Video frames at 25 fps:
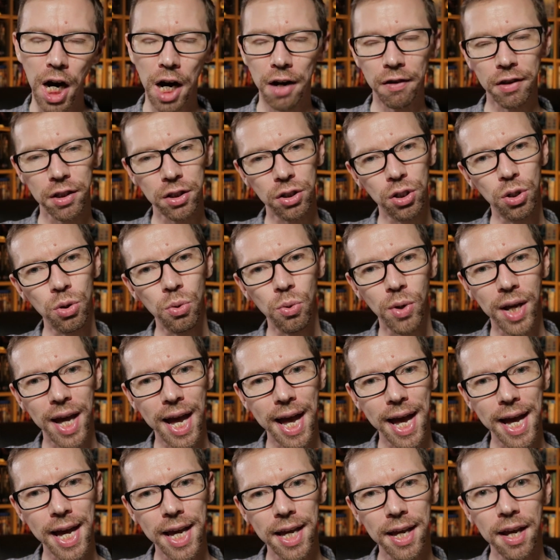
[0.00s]
are a
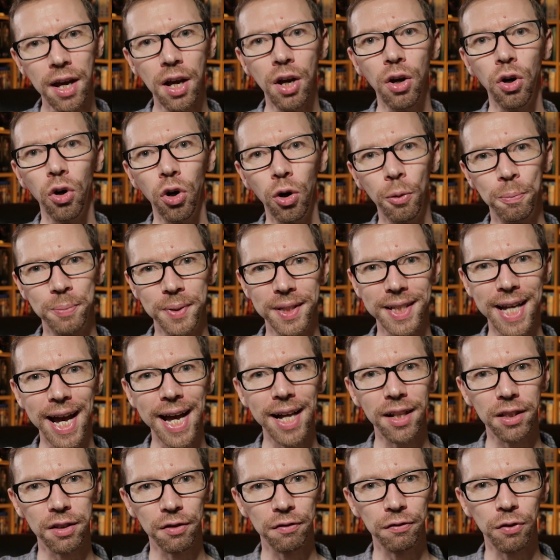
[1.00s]
2K
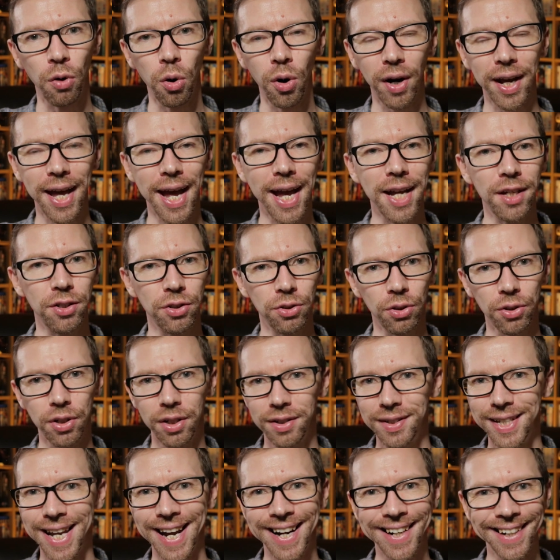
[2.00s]
upscale to 4K, so
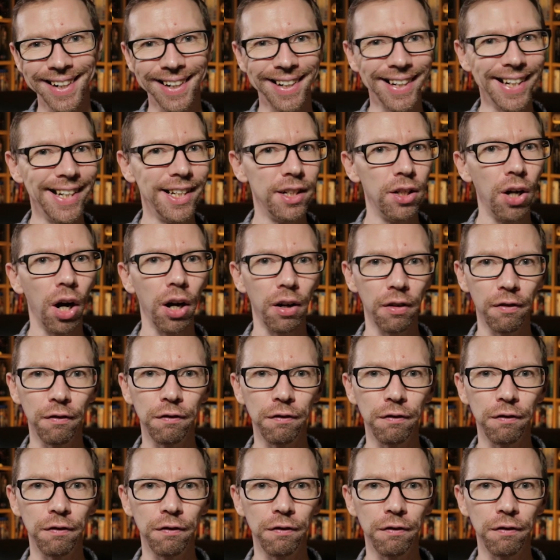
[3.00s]
they're technically not